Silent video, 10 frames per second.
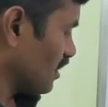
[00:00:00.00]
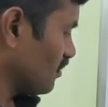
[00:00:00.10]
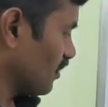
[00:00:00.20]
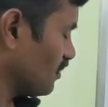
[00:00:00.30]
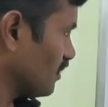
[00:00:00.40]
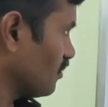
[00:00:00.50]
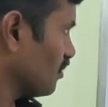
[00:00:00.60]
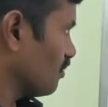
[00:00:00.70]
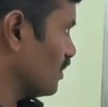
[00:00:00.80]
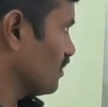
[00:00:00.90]
and
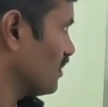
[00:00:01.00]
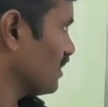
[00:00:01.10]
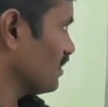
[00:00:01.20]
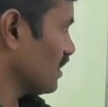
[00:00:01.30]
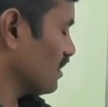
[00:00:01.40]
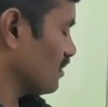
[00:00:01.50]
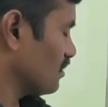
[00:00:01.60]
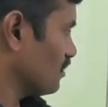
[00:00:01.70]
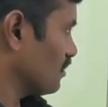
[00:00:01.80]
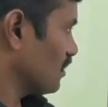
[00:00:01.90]
54, between
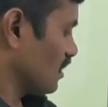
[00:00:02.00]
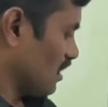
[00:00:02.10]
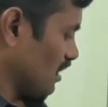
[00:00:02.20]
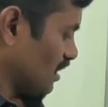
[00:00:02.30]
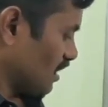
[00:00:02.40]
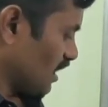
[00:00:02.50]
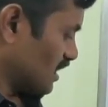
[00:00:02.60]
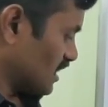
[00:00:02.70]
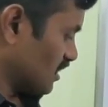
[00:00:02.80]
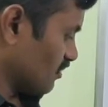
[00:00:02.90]
the
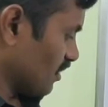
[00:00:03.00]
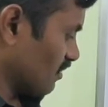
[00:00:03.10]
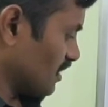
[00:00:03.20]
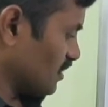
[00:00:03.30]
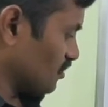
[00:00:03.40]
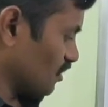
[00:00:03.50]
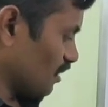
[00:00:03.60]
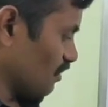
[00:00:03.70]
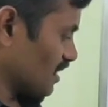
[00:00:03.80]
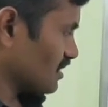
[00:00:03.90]
HCF of the two
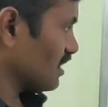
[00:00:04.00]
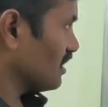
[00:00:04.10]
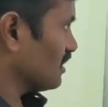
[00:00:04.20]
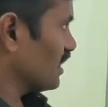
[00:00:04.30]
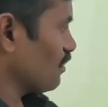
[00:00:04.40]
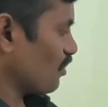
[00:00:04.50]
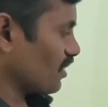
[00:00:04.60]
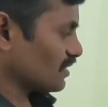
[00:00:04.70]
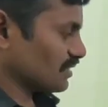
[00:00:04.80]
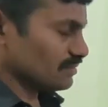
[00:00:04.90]
numbers and their
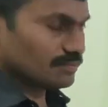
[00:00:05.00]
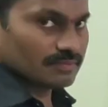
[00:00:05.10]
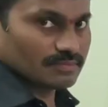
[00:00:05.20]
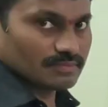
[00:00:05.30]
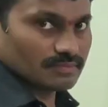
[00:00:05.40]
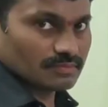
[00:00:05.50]
product?